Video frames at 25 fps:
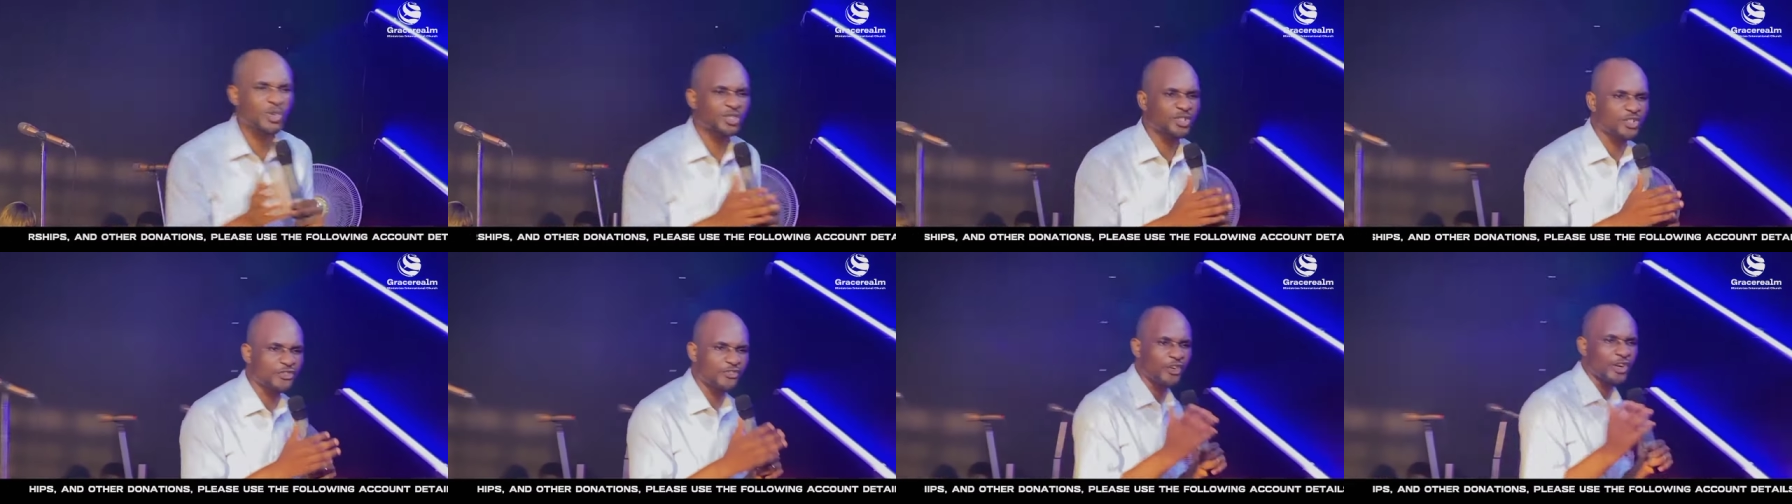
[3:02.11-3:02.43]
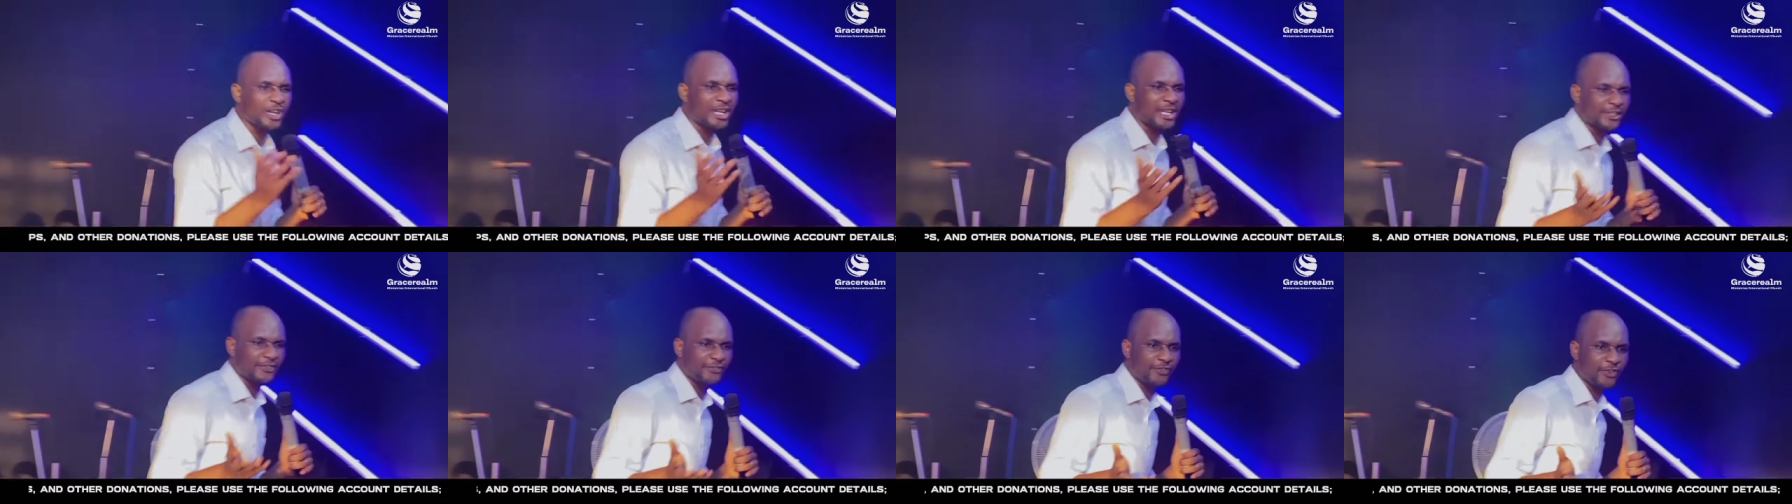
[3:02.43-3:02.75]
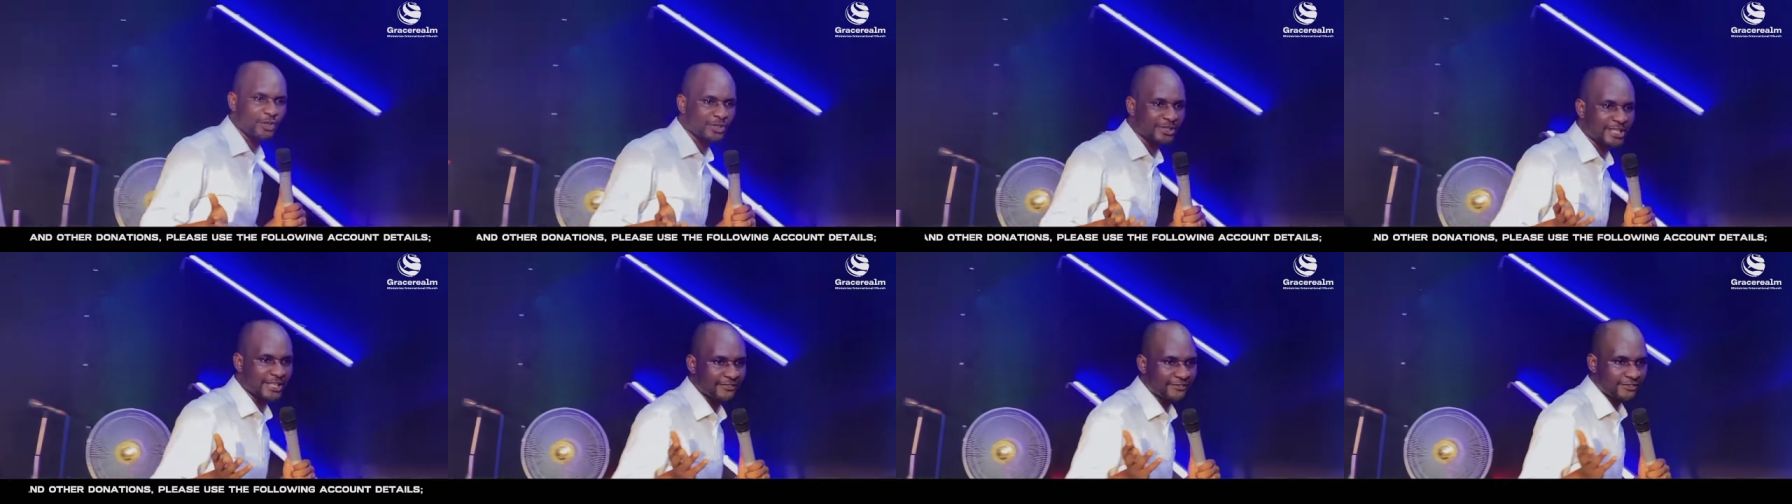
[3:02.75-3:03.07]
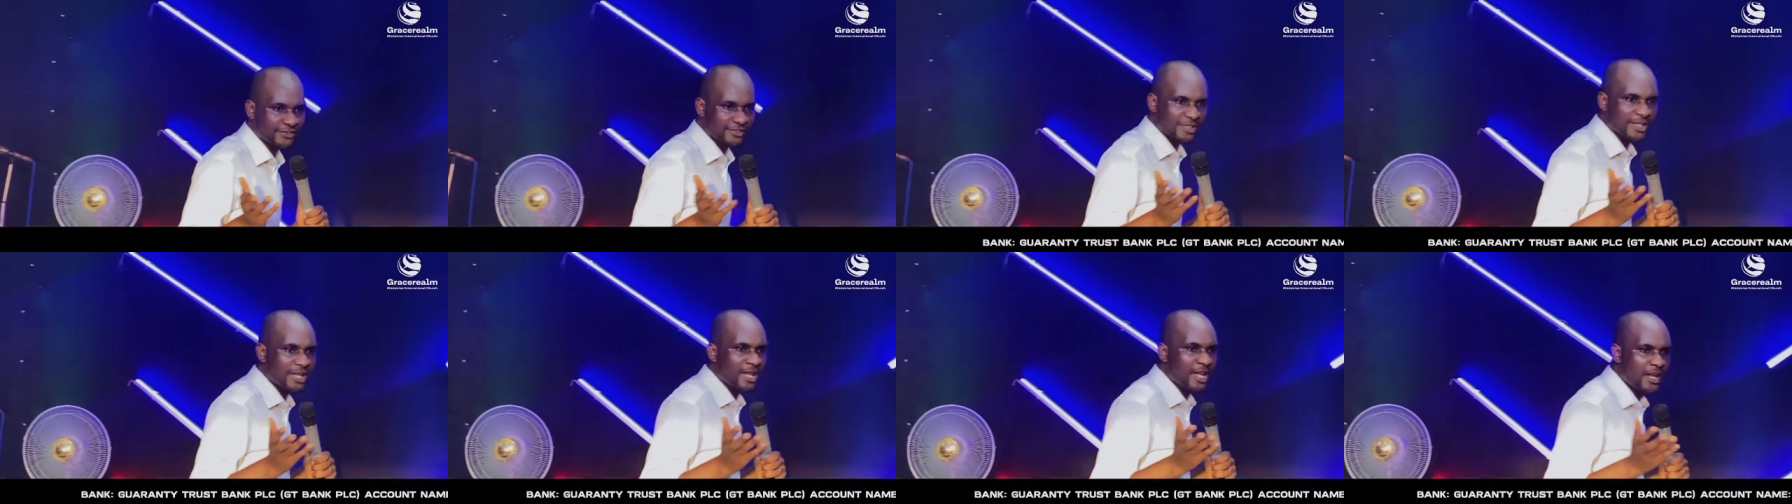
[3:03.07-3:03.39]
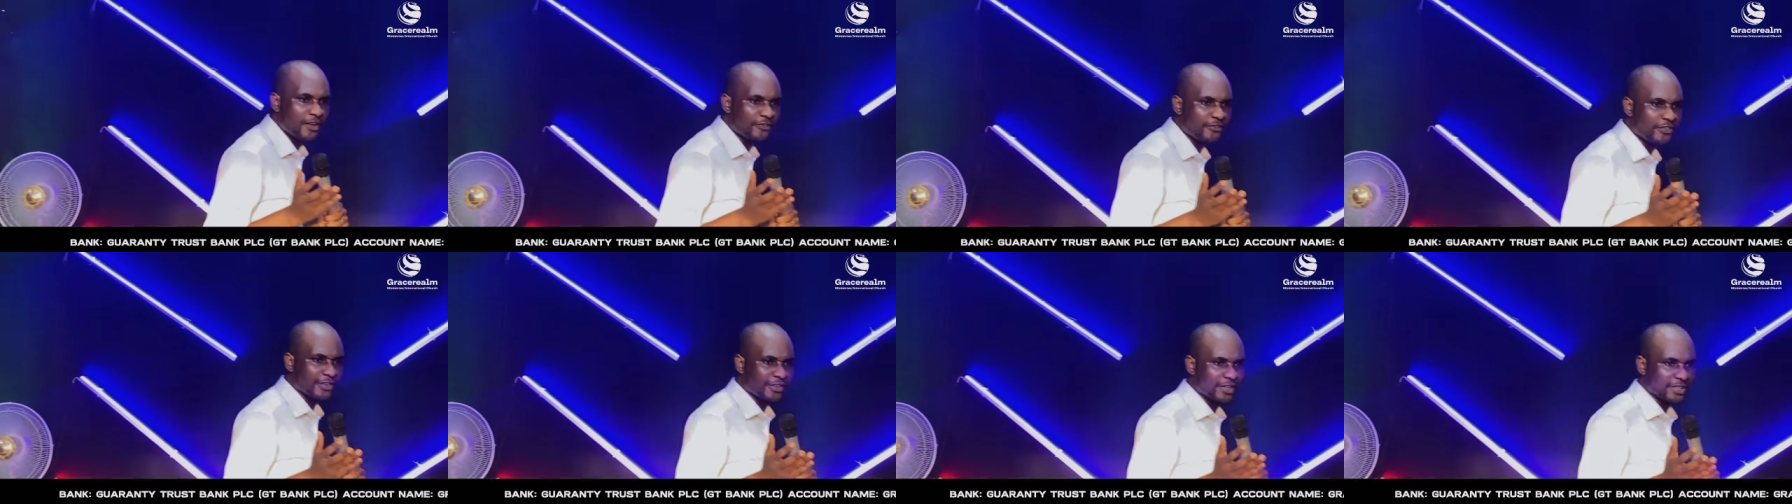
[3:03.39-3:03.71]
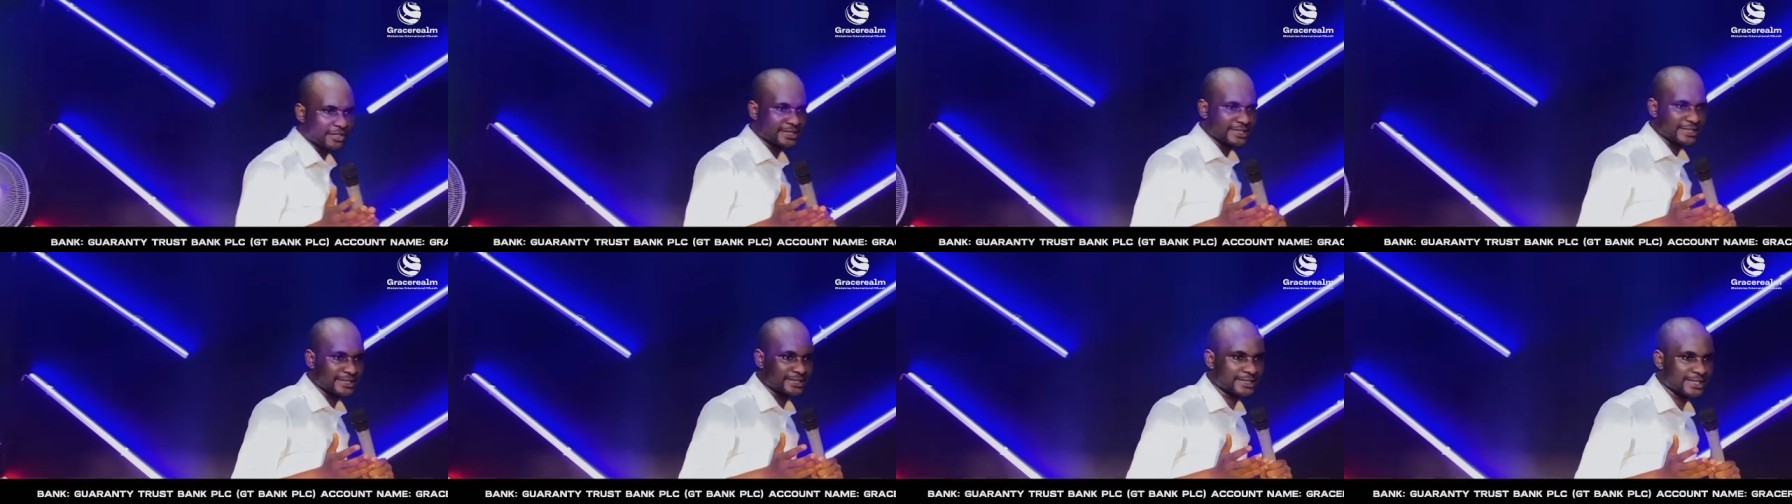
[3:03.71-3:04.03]
want to fall and fall down for
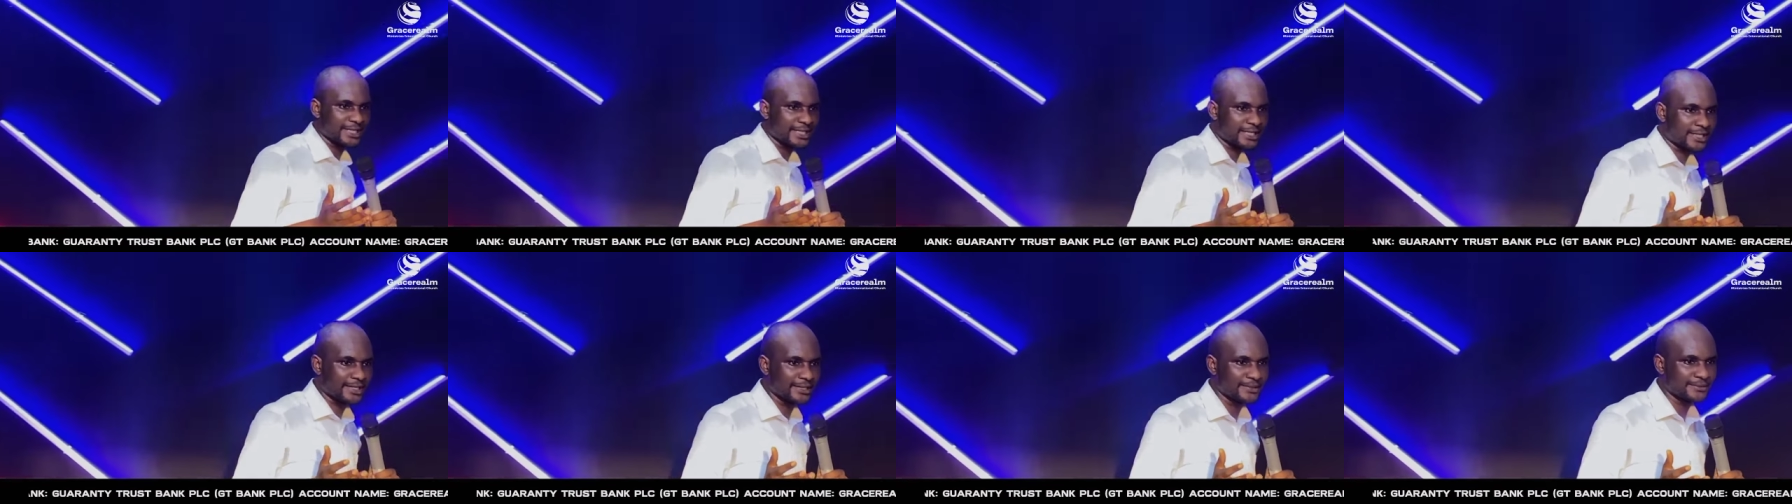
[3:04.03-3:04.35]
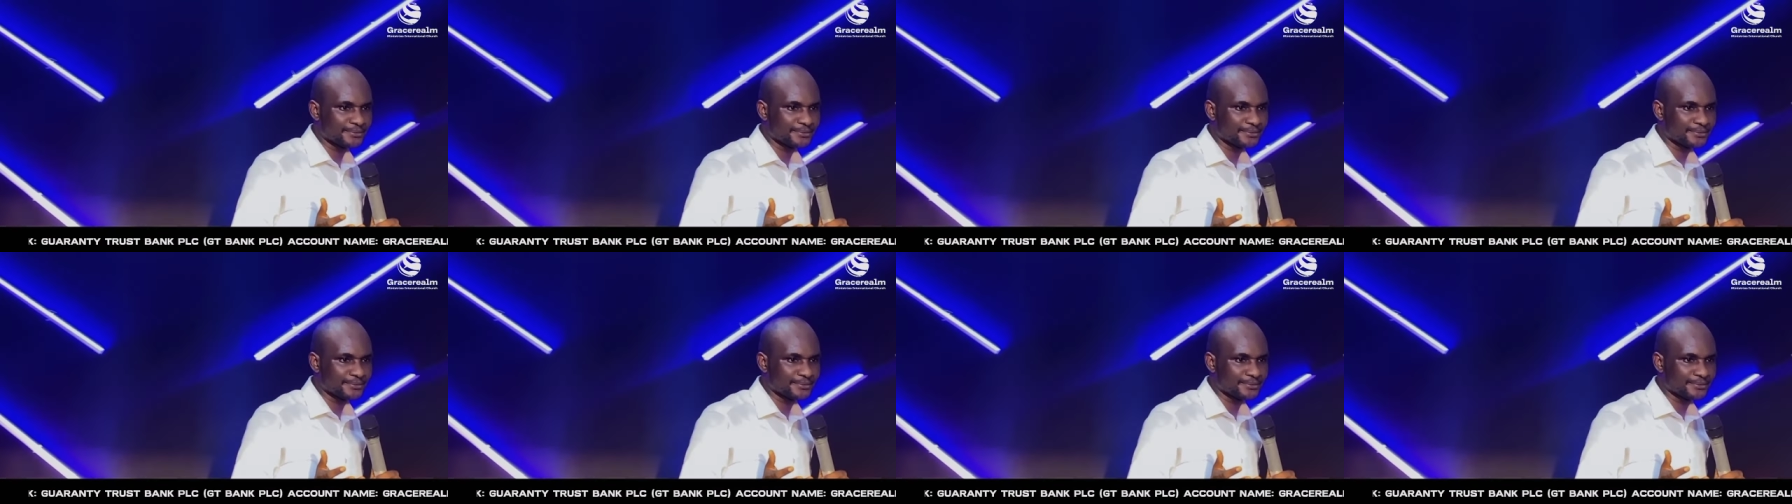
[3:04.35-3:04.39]
nothing's sake.